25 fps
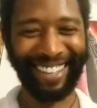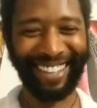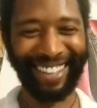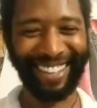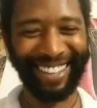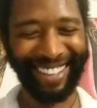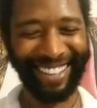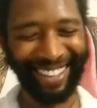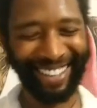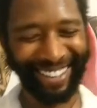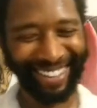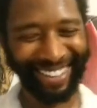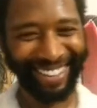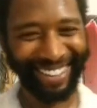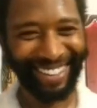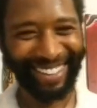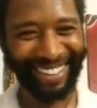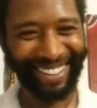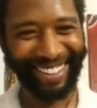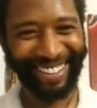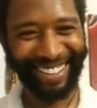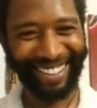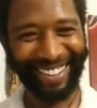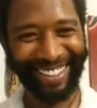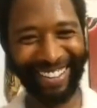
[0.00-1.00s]
nah,
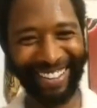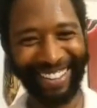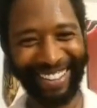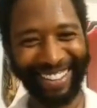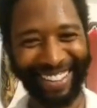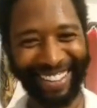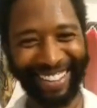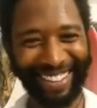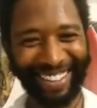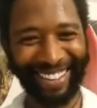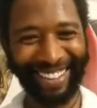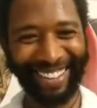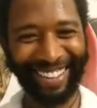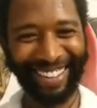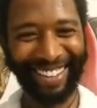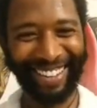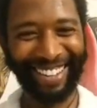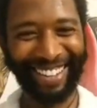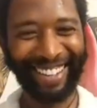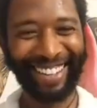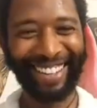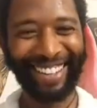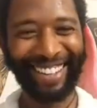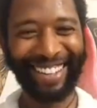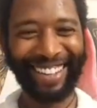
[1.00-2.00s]
not yet.
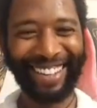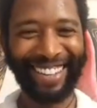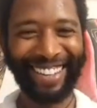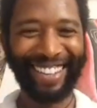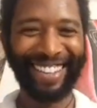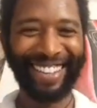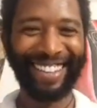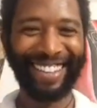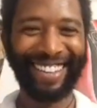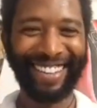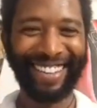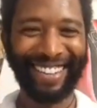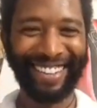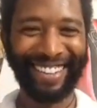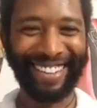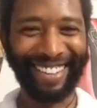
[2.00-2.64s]
Like August